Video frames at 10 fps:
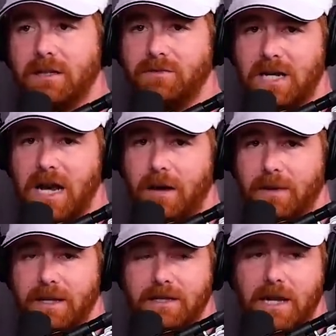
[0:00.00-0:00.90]
Leave a
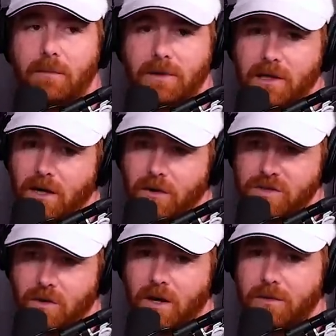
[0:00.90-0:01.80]
comment down
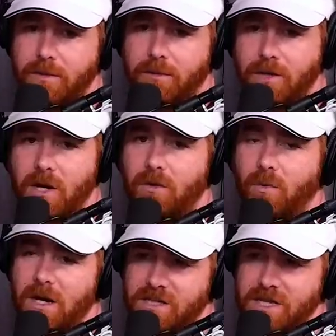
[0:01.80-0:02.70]
below so other people know to
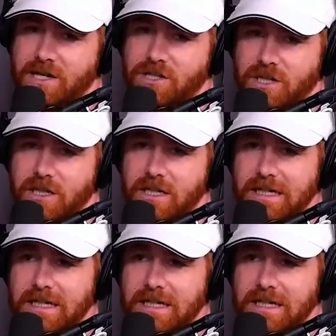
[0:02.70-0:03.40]
watch that shit.